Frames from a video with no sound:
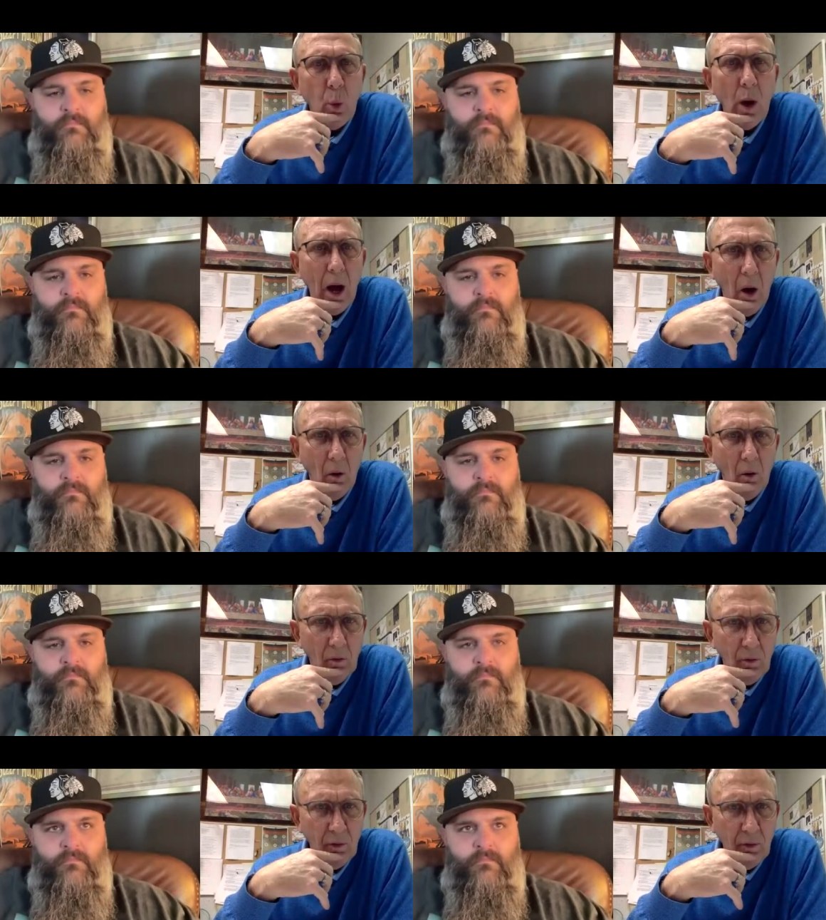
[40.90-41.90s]

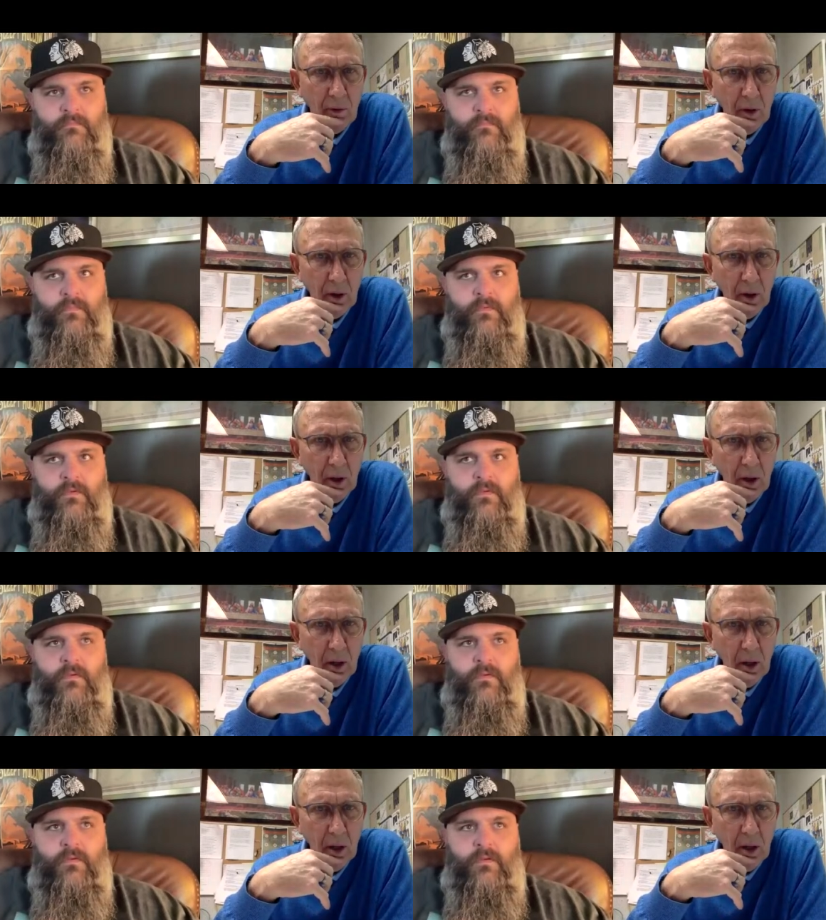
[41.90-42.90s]
Speaker 1: twelve.
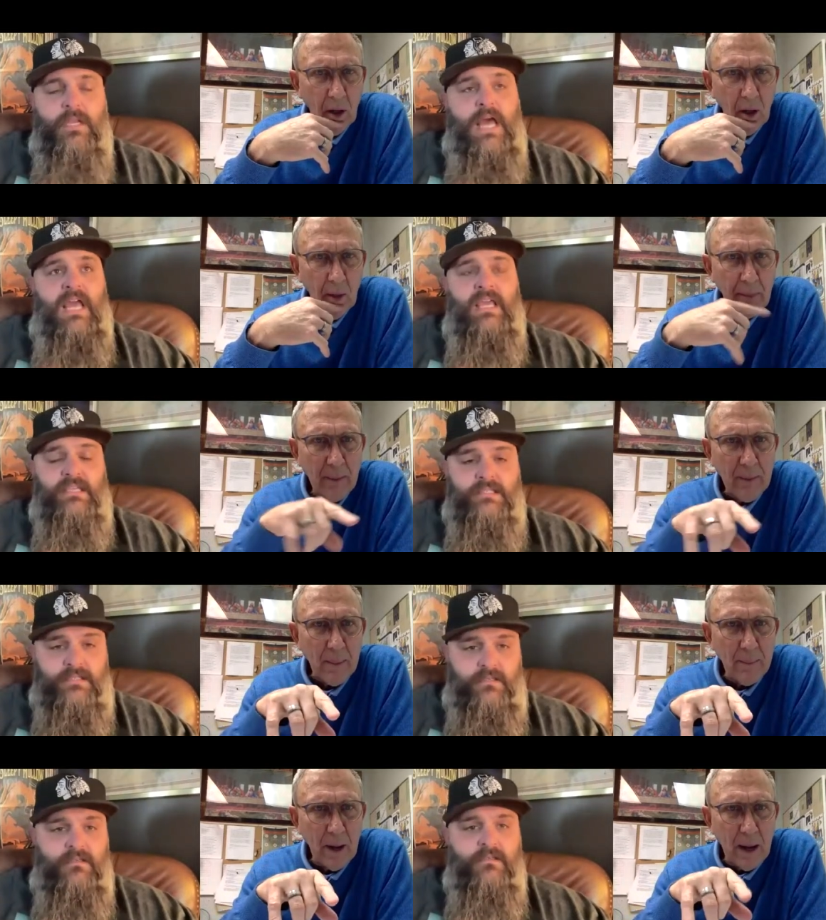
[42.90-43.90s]

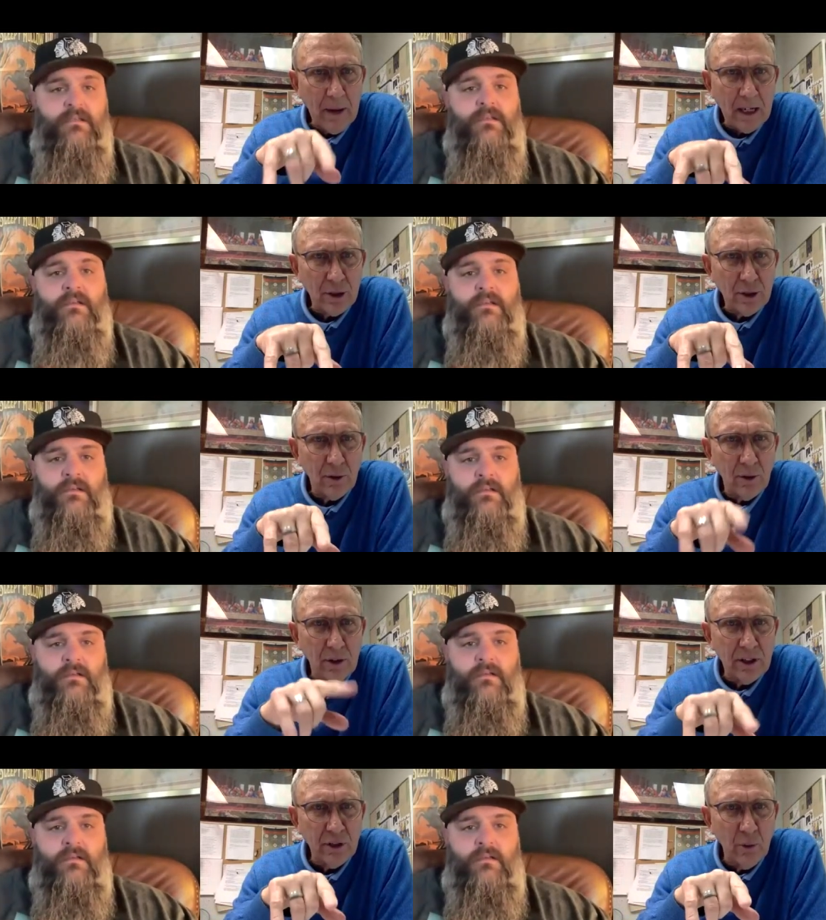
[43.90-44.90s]
Nice. I'm not
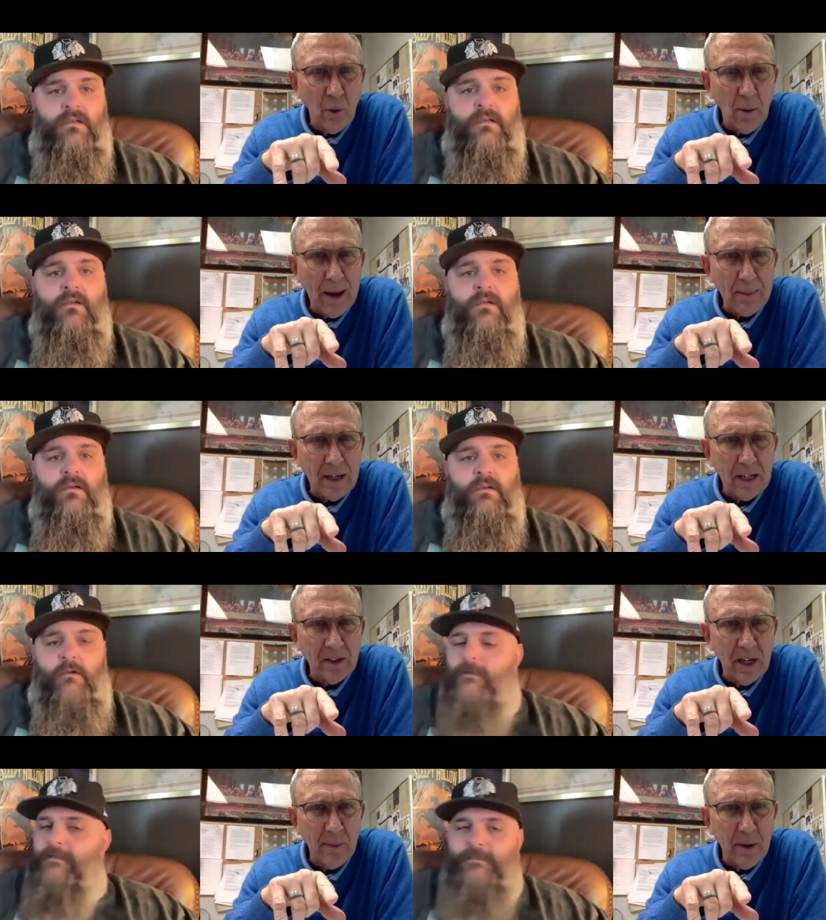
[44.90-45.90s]
sure. Did you all
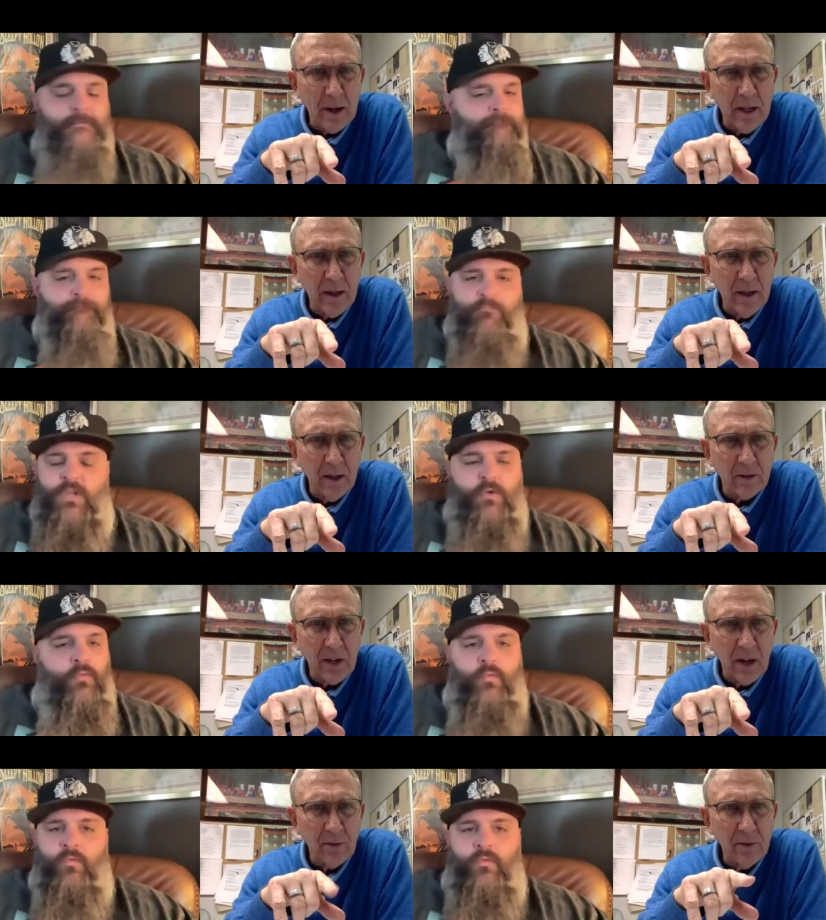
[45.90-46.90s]
baptize anybody in
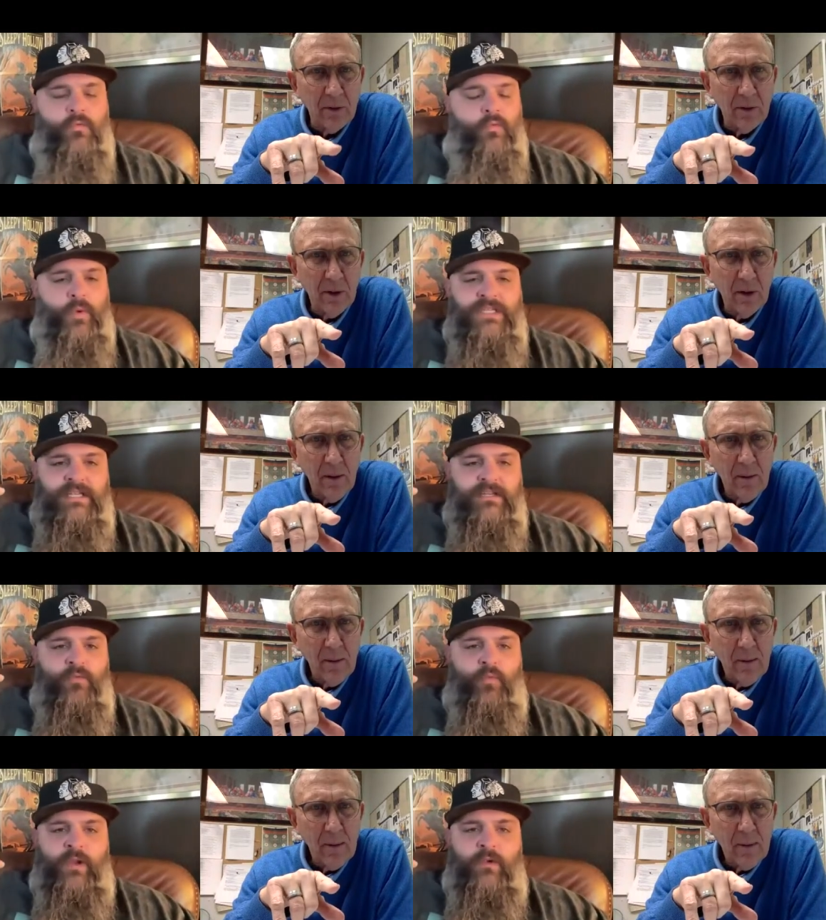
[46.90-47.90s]
Speaker 2: Hillsdale? We
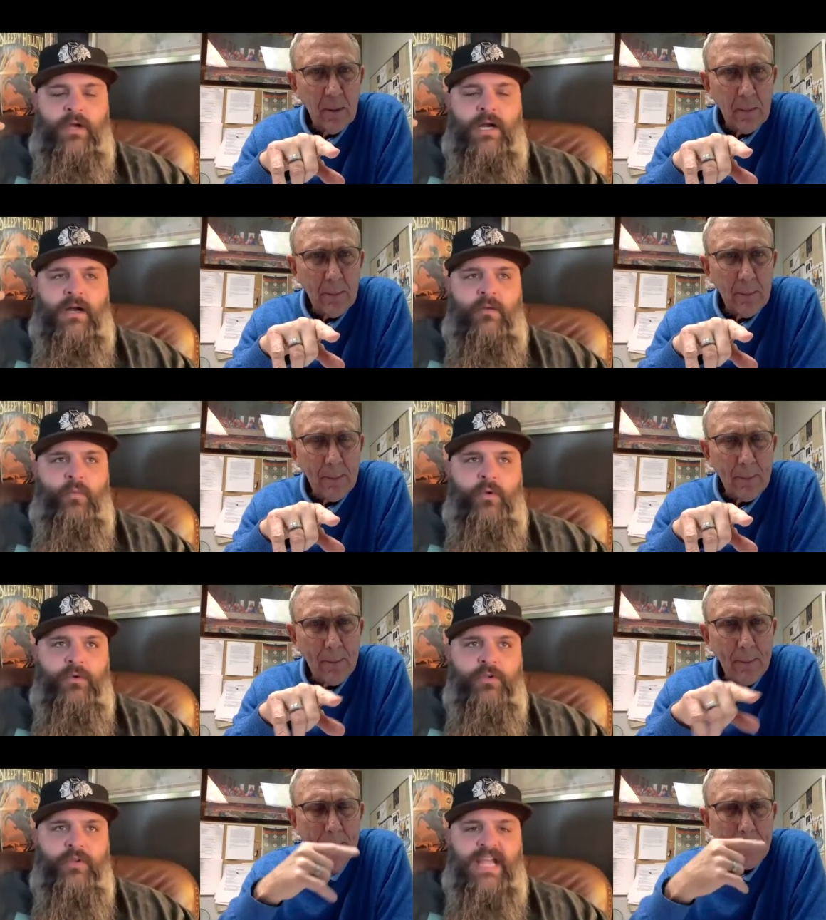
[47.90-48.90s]
didn't. We um we
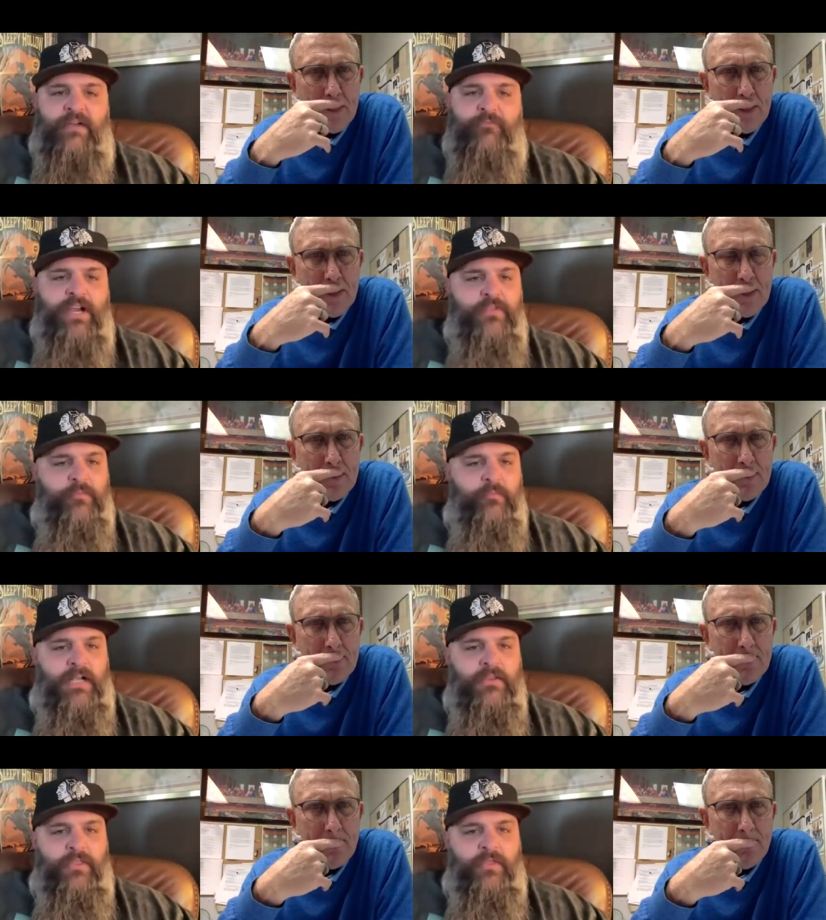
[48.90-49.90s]
were doing every other
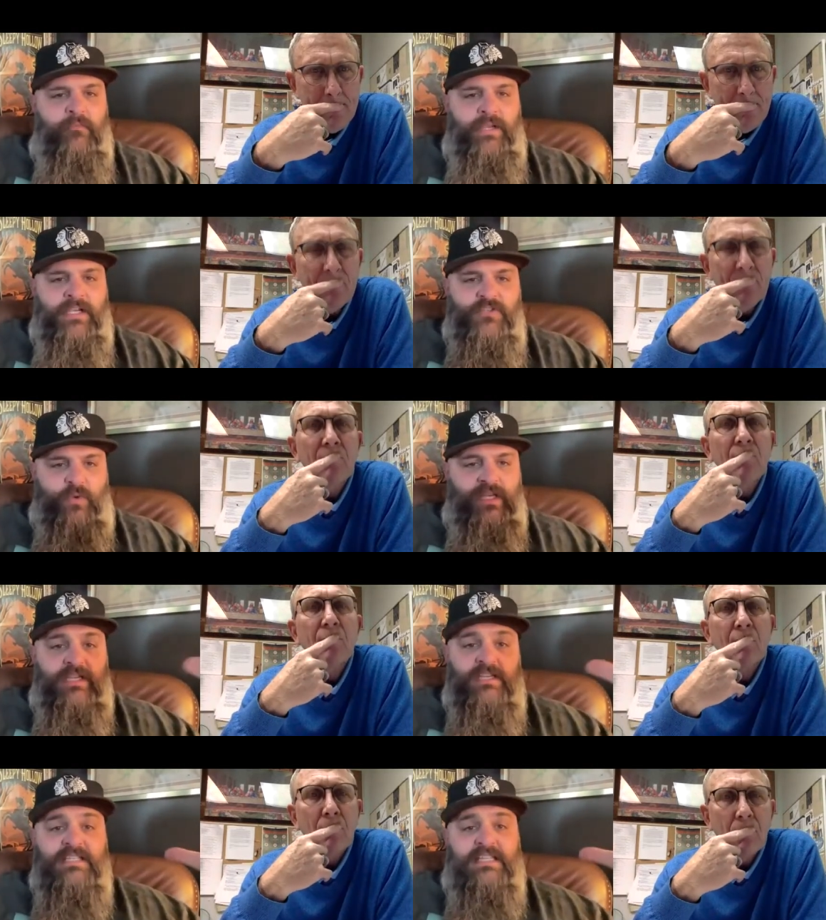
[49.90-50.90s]
month because we
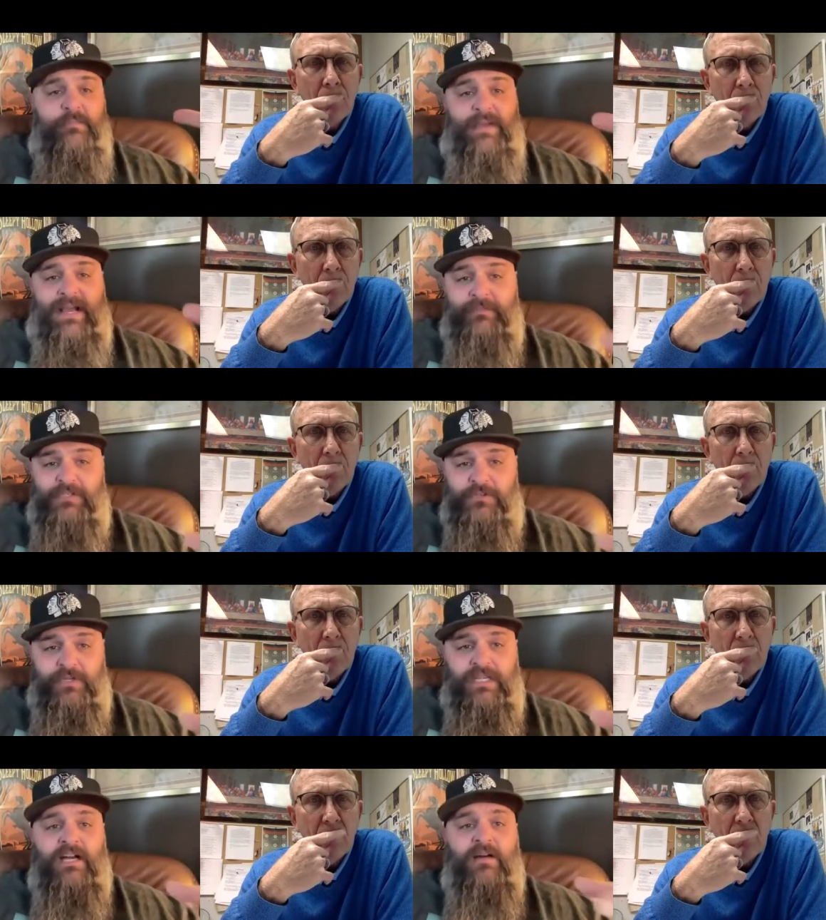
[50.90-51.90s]
need to set the
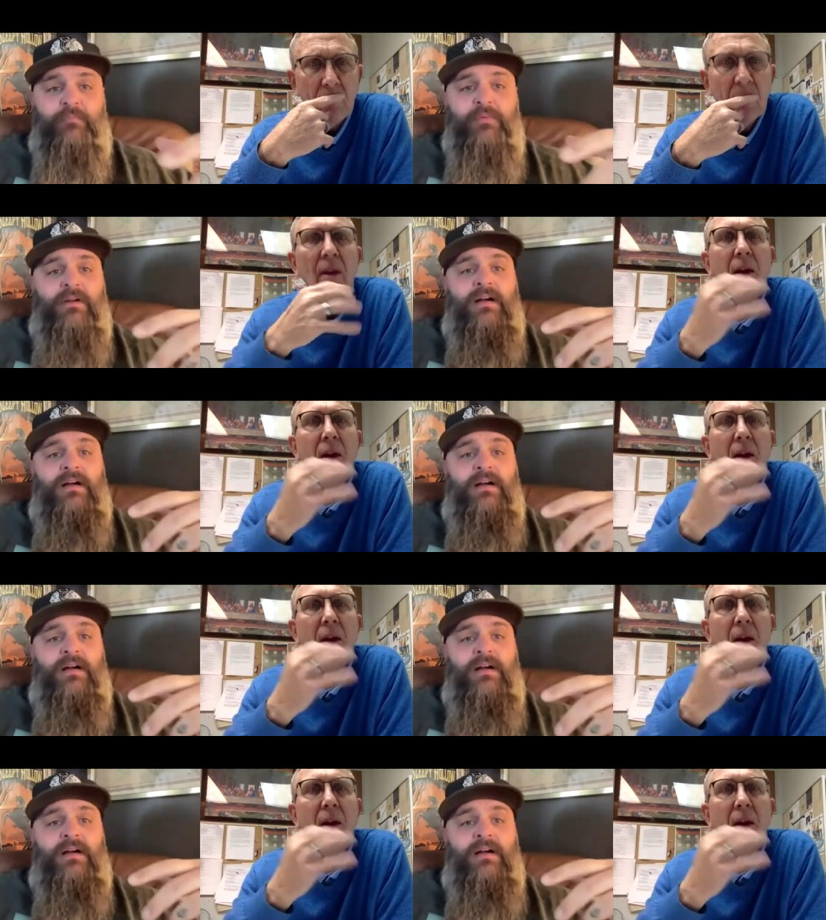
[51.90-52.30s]
baptistry up